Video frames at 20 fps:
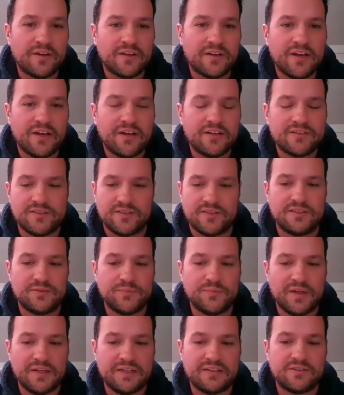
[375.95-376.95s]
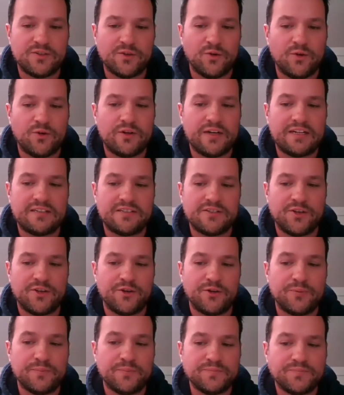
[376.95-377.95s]
The curtain has been torn in
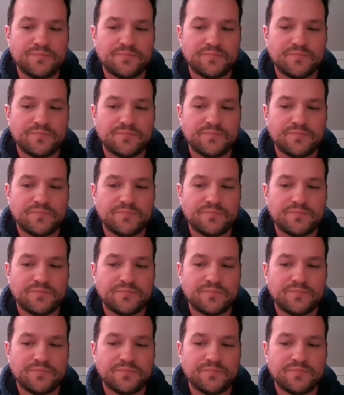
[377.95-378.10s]
two.